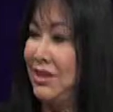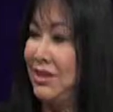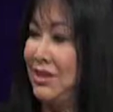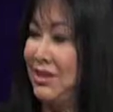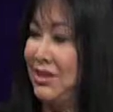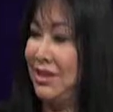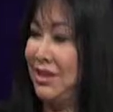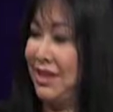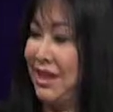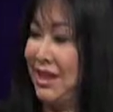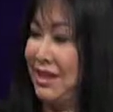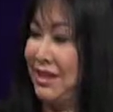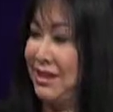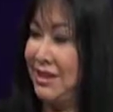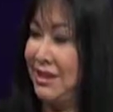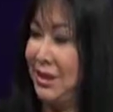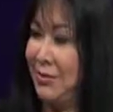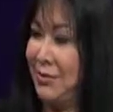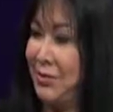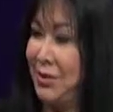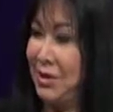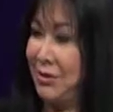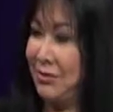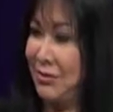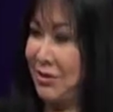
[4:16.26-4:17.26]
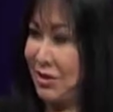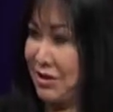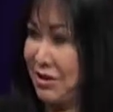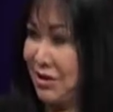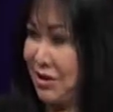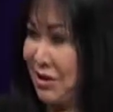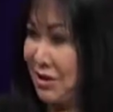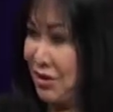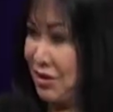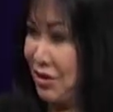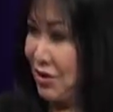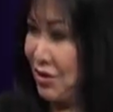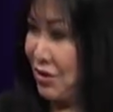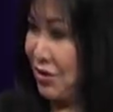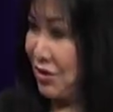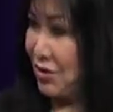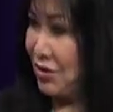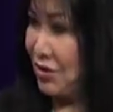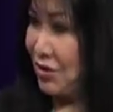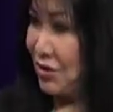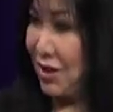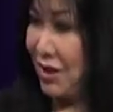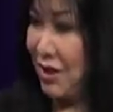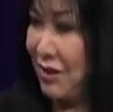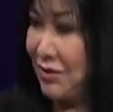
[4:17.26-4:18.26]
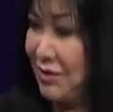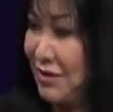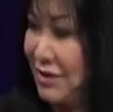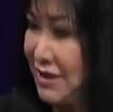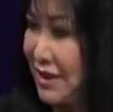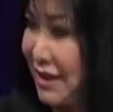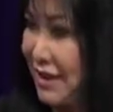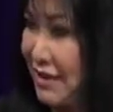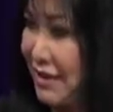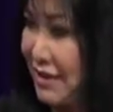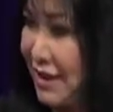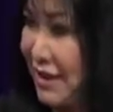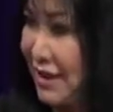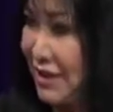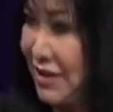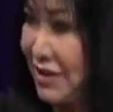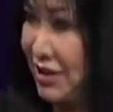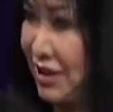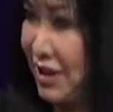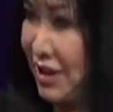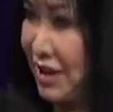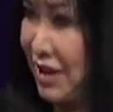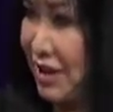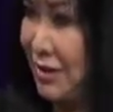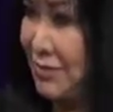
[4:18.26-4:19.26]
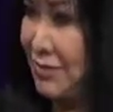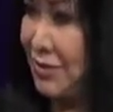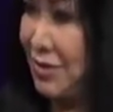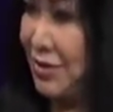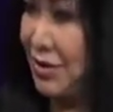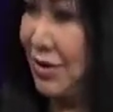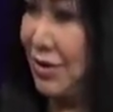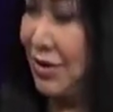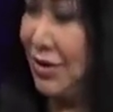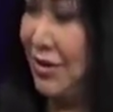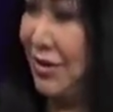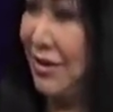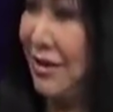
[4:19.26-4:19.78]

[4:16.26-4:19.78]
to design something with t-shirts or how was that tank tops or